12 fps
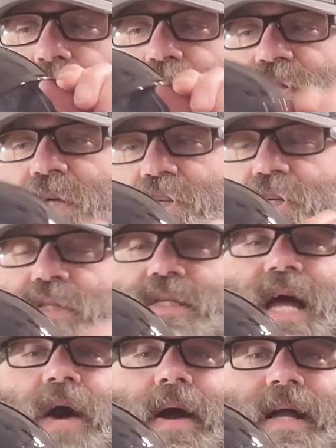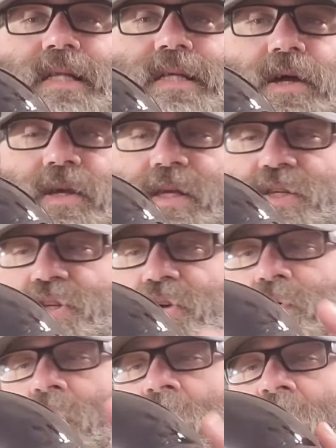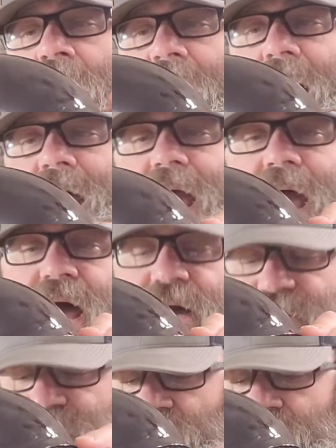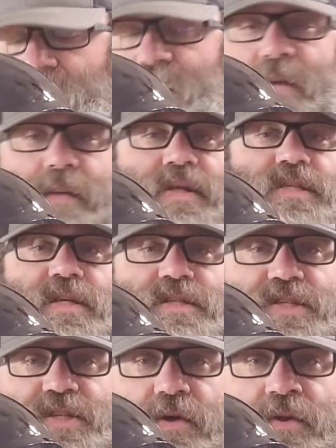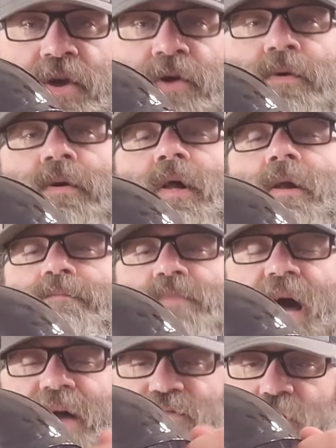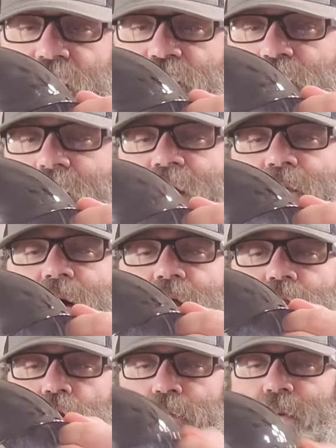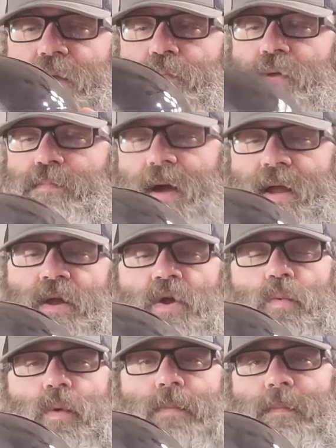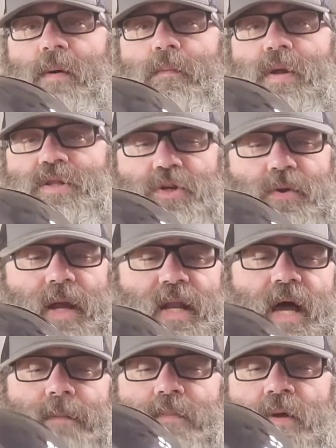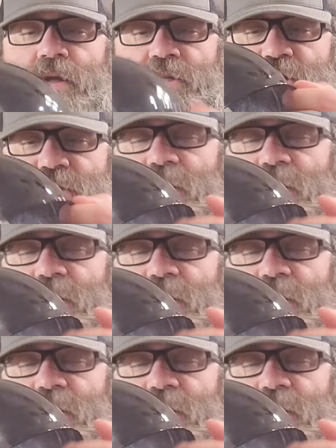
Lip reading: positions. Now I can tell you this too. I have, and maybe it's because it's still new, I've tried to ride around a little bit with my windscreen up just a